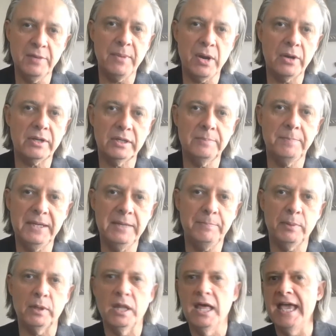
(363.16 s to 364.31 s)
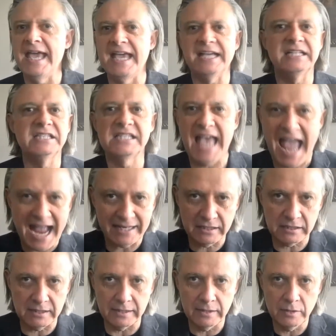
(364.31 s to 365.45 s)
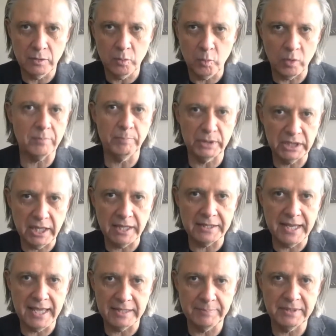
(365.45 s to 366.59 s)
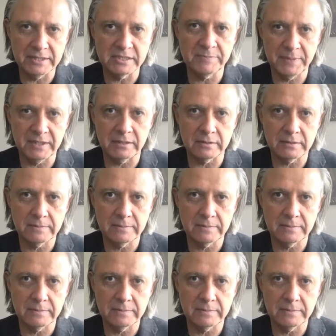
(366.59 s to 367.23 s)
American people exactly where blood had been spilled.